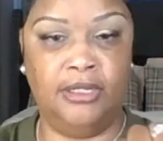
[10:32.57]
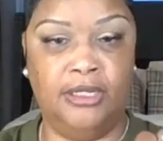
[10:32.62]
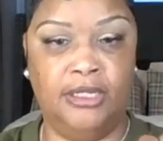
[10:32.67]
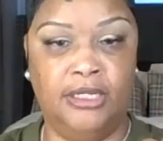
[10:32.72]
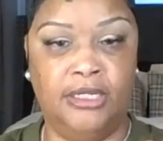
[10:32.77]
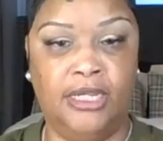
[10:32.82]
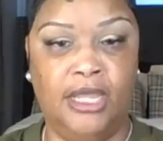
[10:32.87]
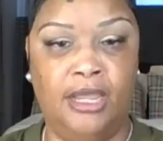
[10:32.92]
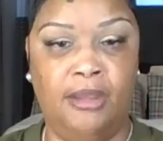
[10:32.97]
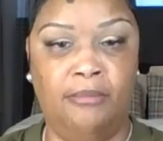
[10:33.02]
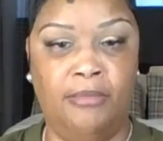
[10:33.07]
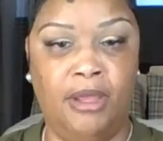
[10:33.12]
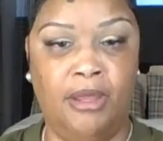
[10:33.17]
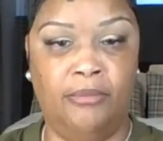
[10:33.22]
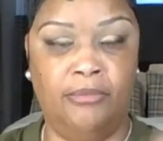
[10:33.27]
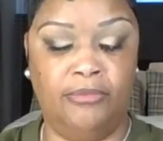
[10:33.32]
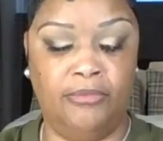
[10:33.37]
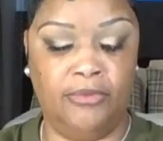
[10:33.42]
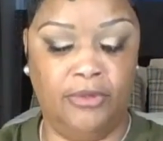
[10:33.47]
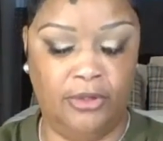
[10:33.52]
It came
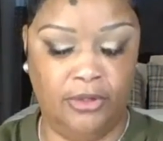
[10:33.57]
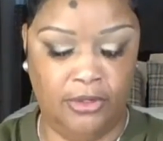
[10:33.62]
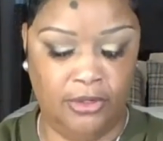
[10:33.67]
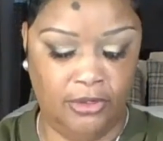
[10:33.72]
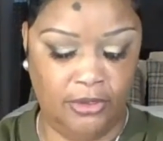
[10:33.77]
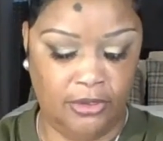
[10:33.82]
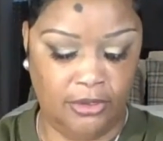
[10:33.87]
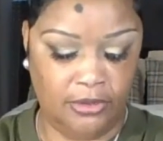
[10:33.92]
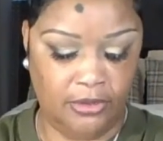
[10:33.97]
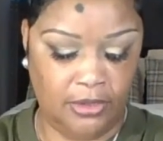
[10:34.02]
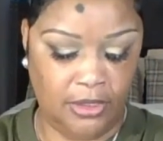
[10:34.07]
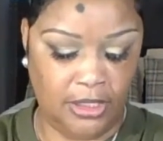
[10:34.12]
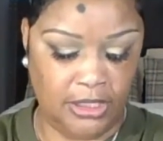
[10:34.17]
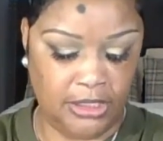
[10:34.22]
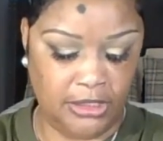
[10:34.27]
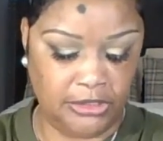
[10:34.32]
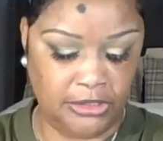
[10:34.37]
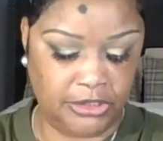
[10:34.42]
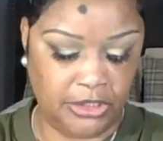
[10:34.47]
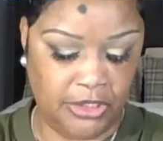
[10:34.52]
out
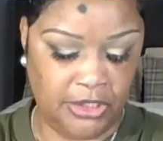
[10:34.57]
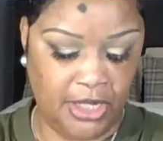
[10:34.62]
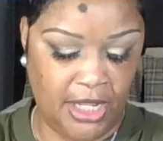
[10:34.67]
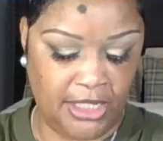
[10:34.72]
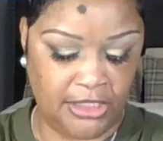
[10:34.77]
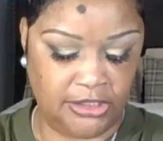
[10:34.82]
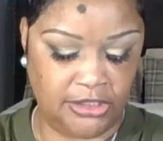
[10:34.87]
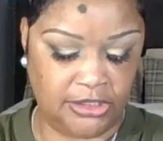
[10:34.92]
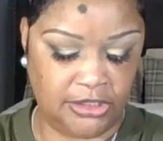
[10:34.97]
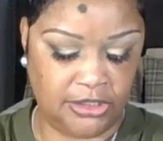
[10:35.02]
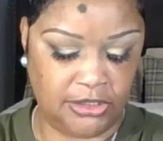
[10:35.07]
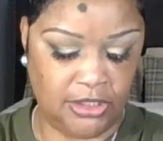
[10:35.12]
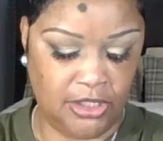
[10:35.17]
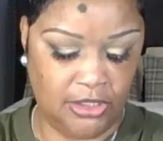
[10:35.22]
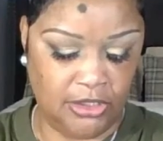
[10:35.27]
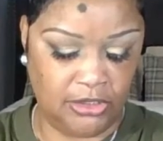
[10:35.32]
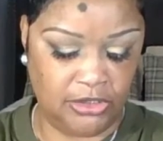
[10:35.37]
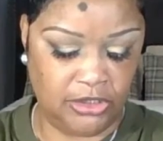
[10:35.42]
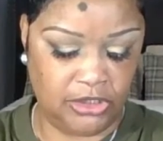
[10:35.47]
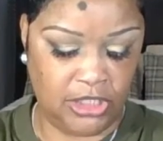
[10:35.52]
as a nice
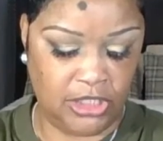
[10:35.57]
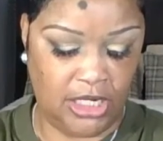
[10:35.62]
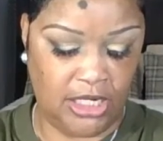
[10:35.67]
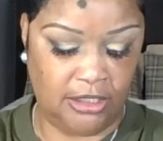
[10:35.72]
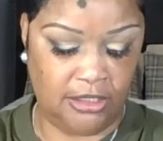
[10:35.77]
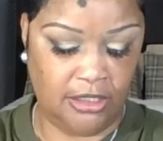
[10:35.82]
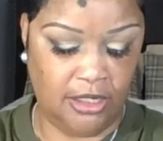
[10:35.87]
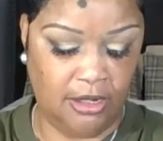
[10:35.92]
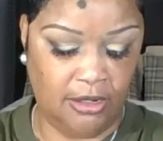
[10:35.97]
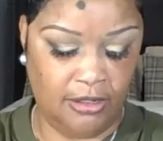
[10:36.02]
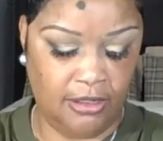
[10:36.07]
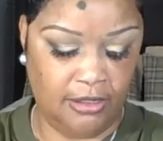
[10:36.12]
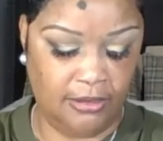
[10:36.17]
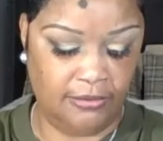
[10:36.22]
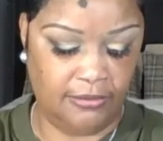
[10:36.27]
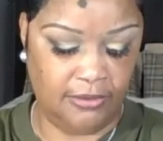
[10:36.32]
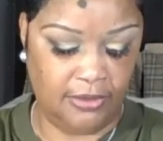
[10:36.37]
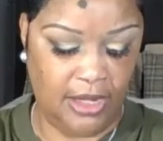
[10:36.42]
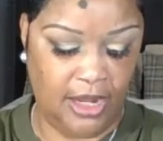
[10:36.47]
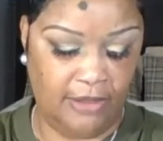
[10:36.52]
shade color,
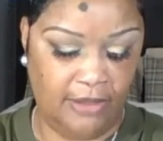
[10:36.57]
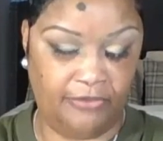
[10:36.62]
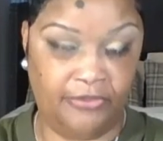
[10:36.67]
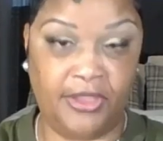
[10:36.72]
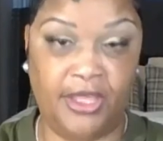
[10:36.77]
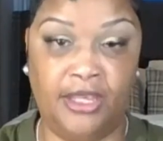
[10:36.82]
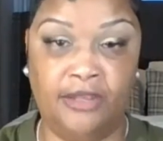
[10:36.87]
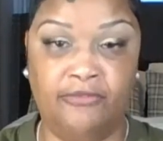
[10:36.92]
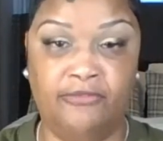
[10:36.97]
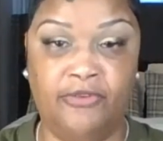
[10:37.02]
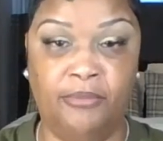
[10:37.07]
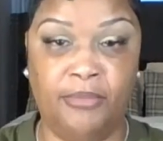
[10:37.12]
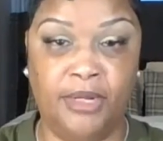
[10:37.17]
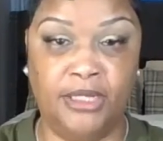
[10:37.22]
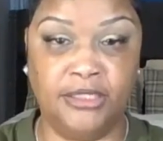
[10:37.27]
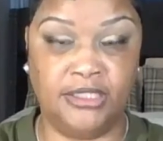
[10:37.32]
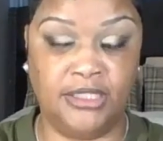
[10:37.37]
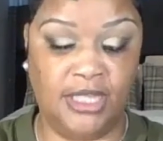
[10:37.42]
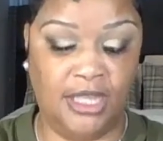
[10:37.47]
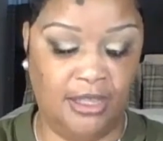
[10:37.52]
I think, for
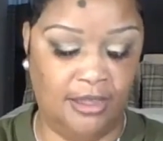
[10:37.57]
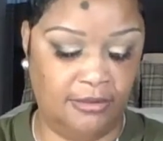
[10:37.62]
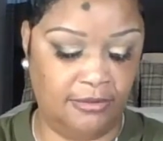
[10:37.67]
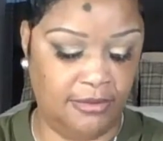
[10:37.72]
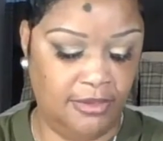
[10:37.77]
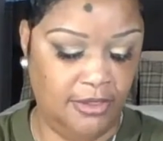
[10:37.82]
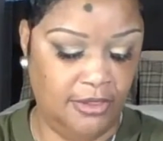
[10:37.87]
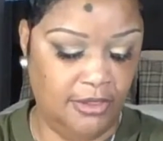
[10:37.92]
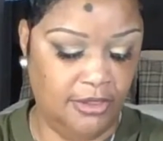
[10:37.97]
my skin.